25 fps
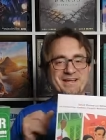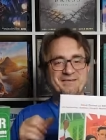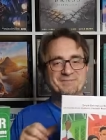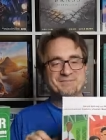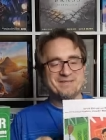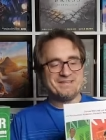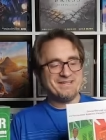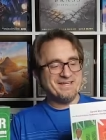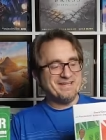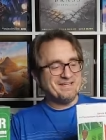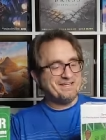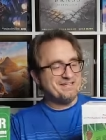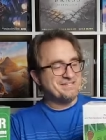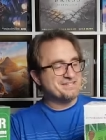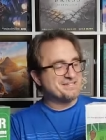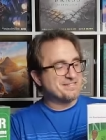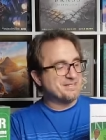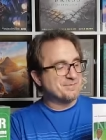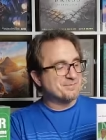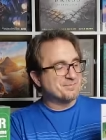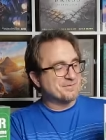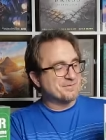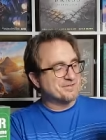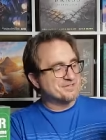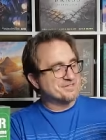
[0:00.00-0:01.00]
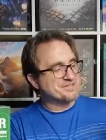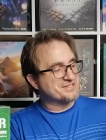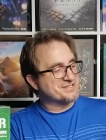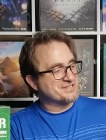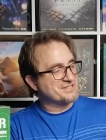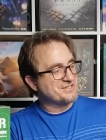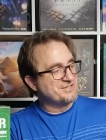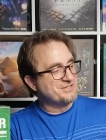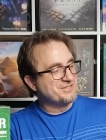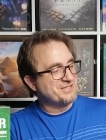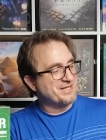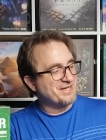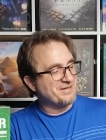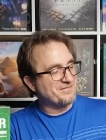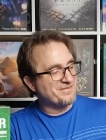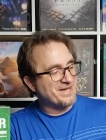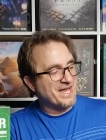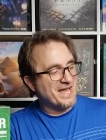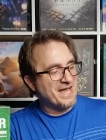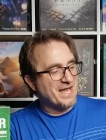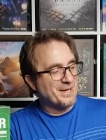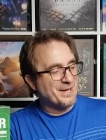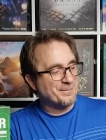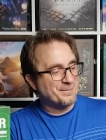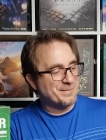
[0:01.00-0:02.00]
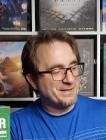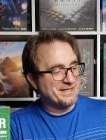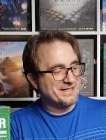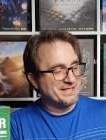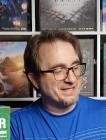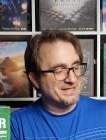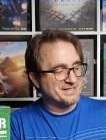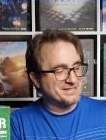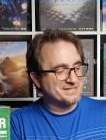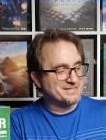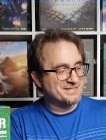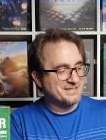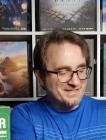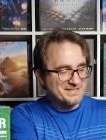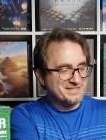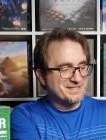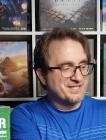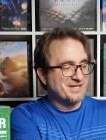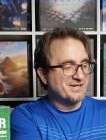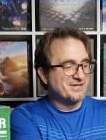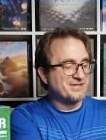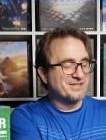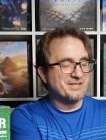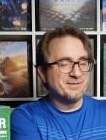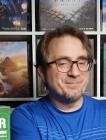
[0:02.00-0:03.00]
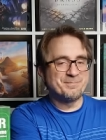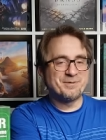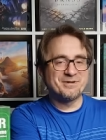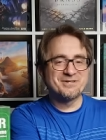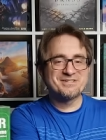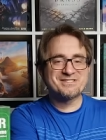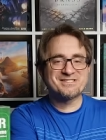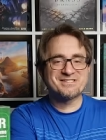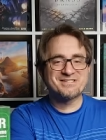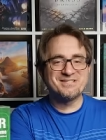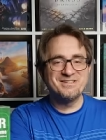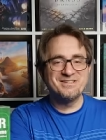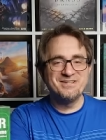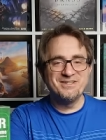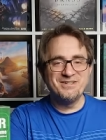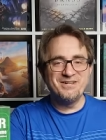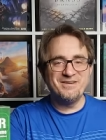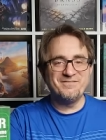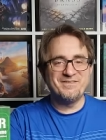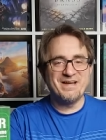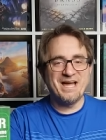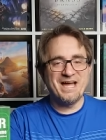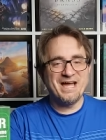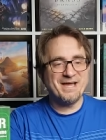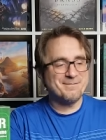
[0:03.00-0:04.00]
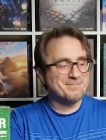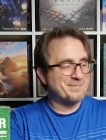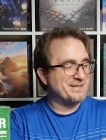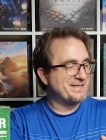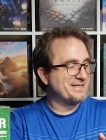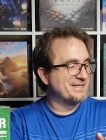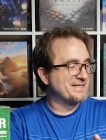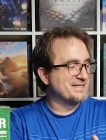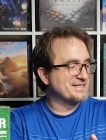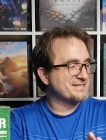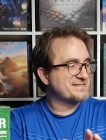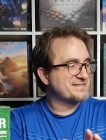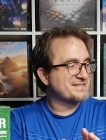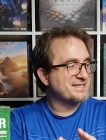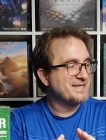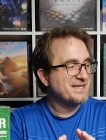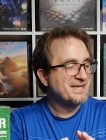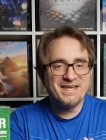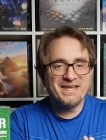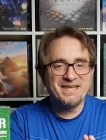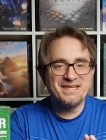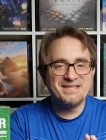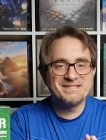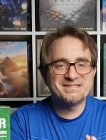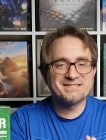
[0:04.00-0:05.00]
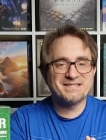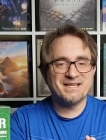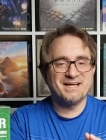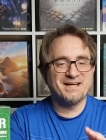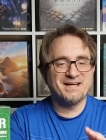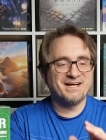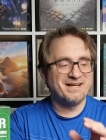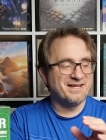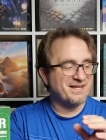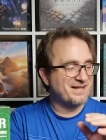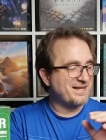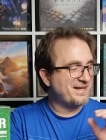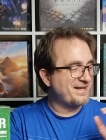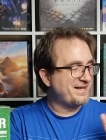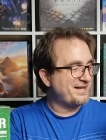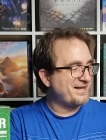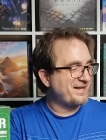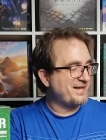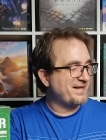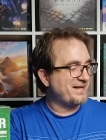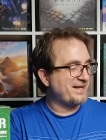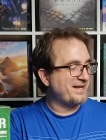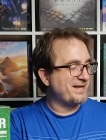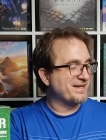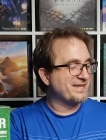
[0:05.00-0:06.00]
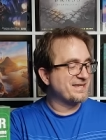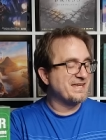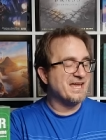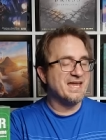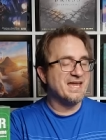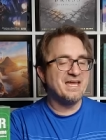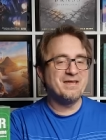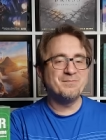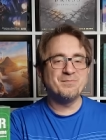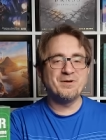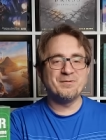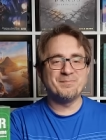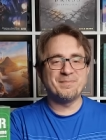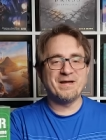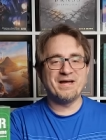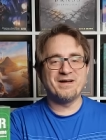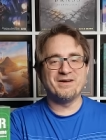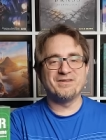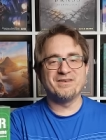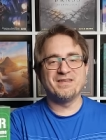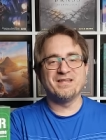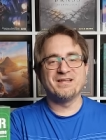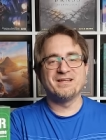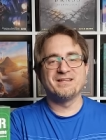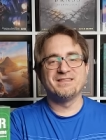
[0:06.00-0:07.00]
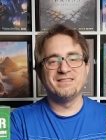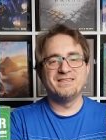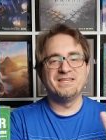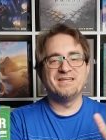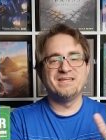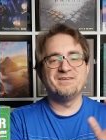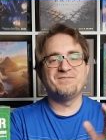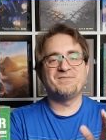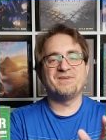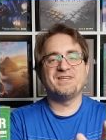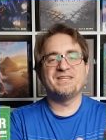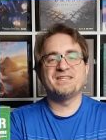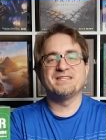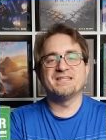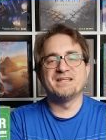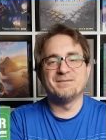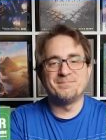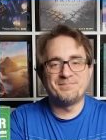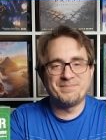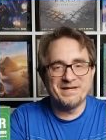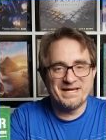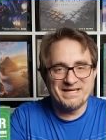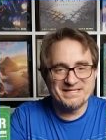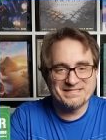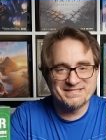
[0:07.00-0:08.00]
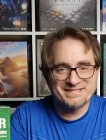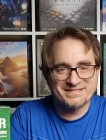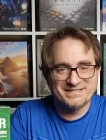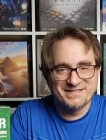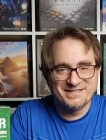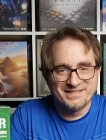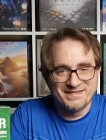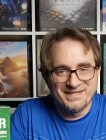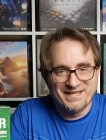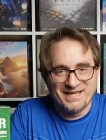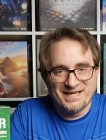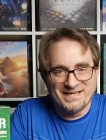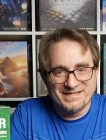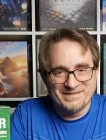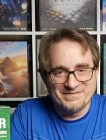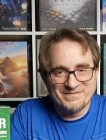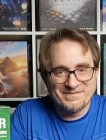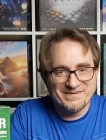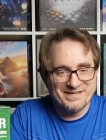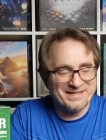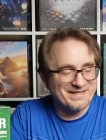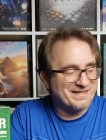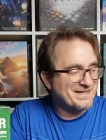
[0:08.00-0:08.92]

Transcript: but that is the pursuit of happiness. So the pursuit of happiness is a, uh, a game about living the best life.